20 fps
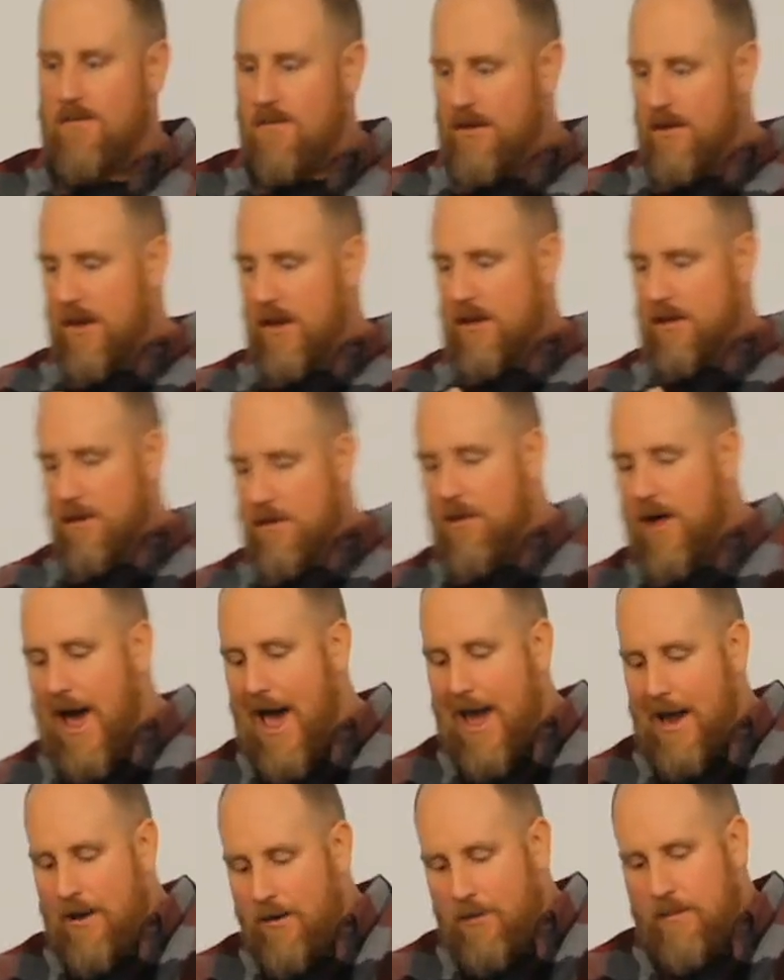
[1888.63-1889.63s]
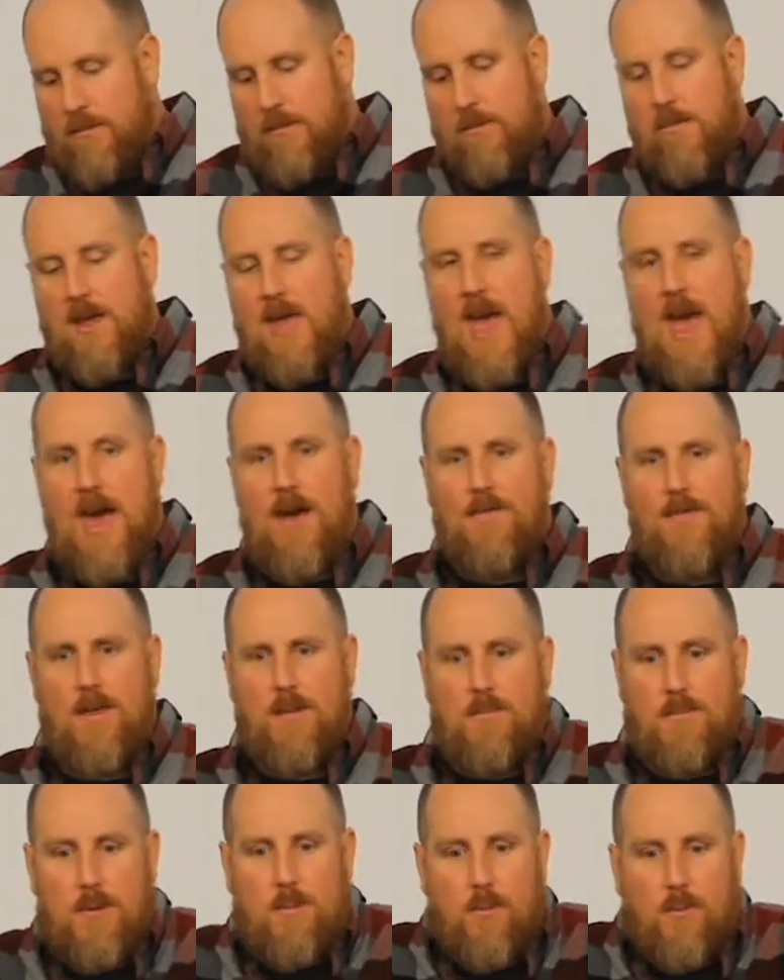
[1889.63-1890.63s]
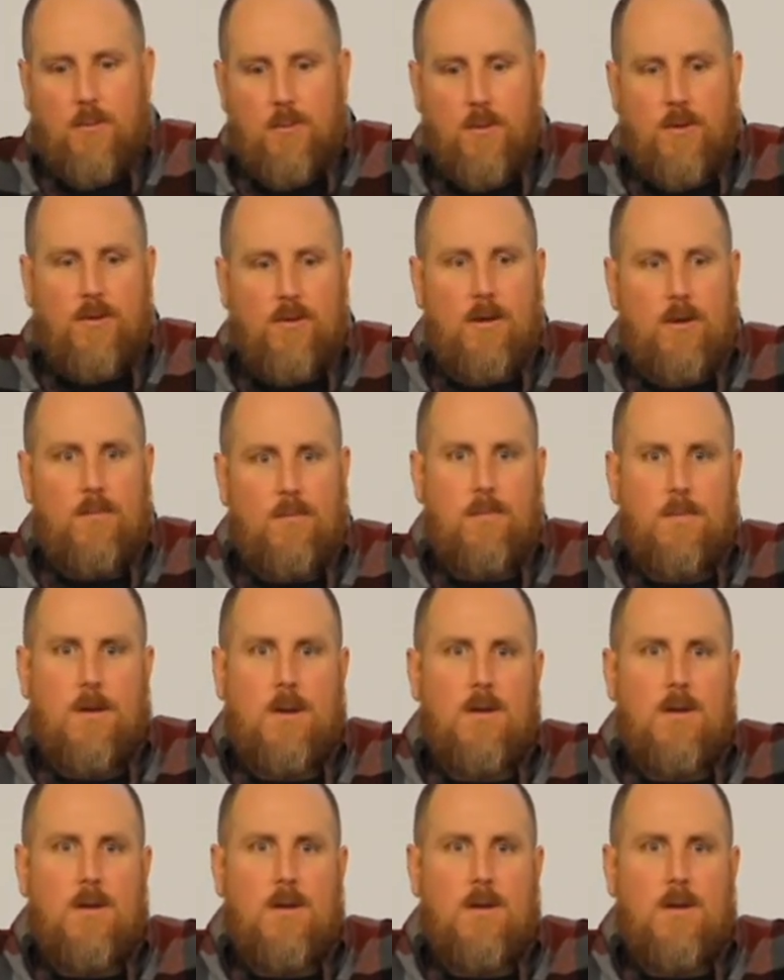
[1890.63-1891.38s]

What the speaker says: even like little idols that we have that people worship.